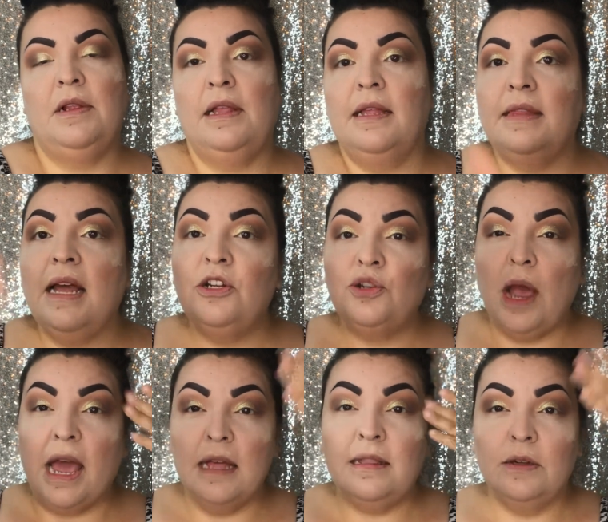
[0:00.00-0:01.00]
gonna let that
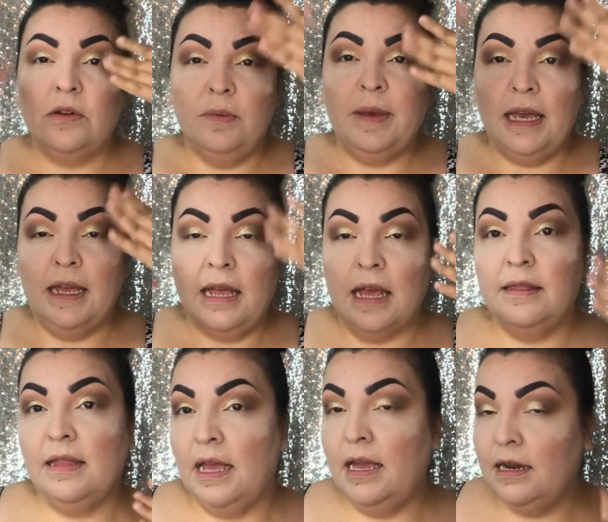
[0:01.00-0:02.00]
dry a little bit,
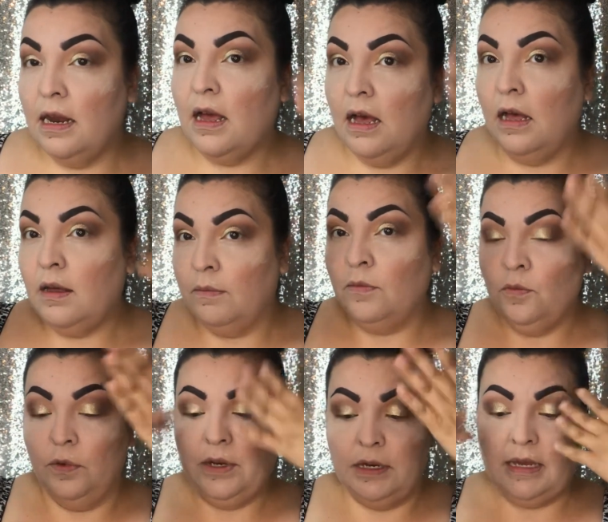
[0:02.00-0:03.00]
and then
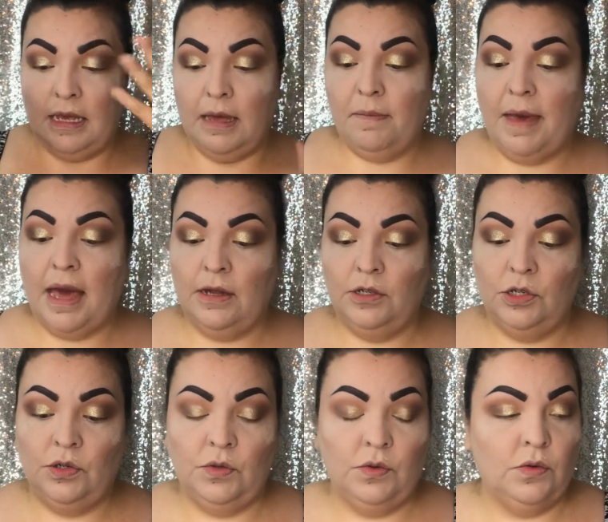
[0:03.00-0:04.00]
we're gonna get back
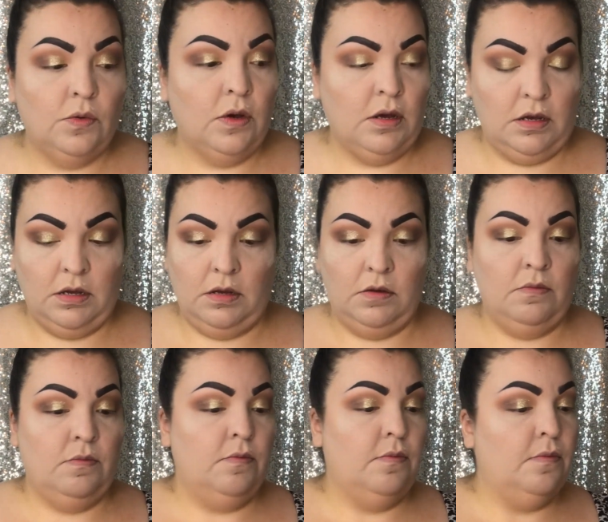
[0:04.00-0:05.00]
to
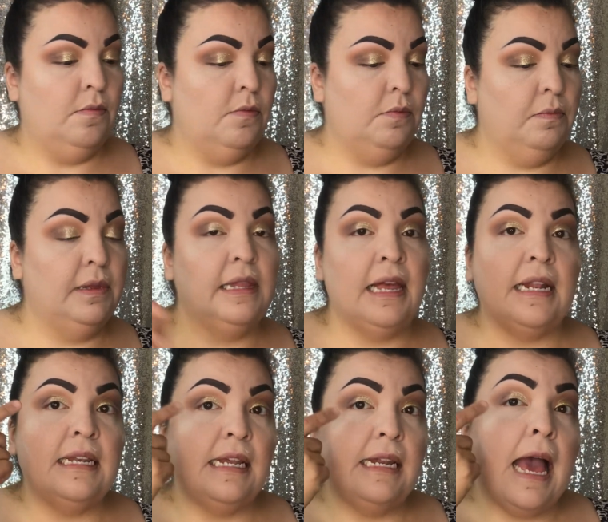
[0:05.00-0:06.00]

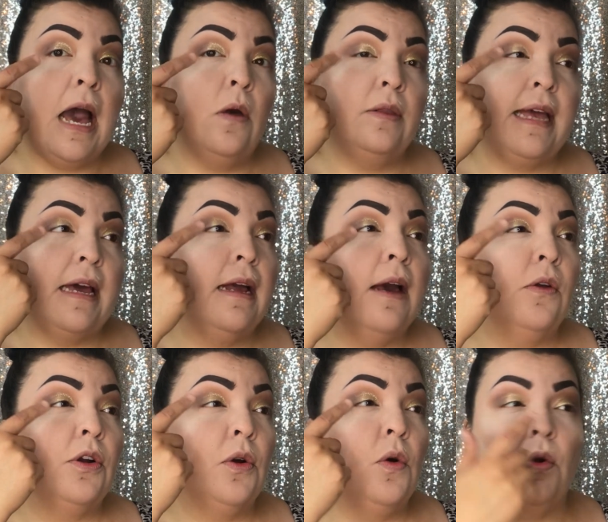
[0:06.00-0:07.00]
blending out that
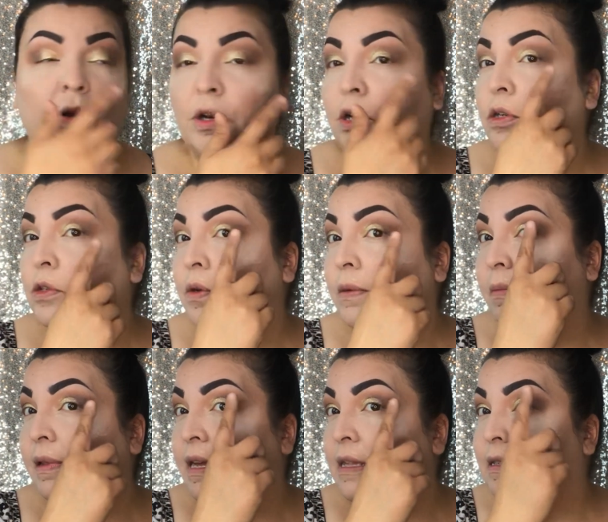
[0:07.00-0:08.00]
outer corner so it
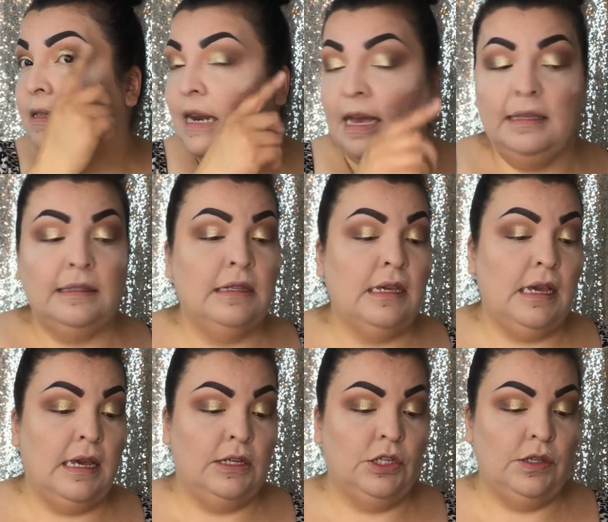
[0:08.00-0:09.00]
blends
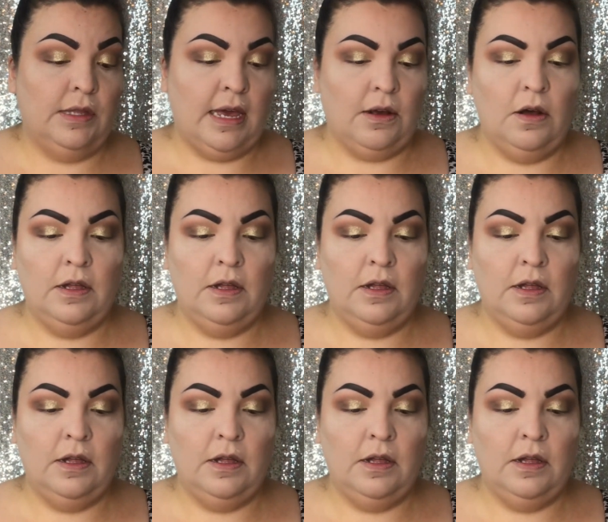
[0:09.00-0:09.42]
nicely into that